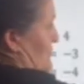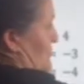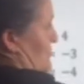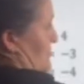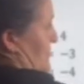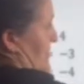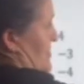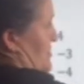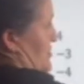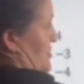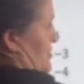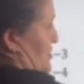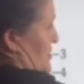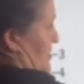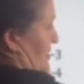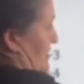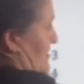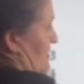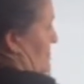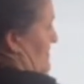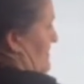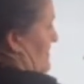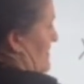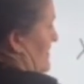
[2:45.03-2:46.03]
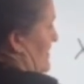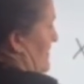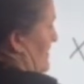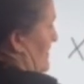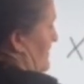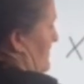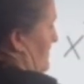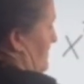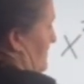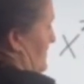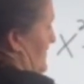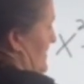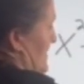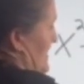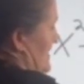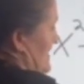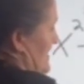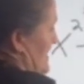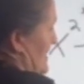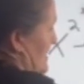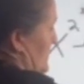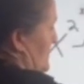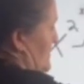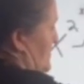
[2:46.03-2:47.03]
to make sure this
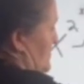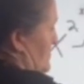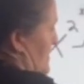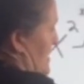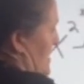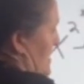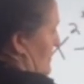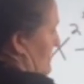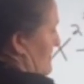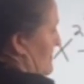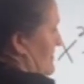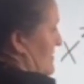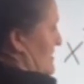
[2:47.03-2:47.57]
gives me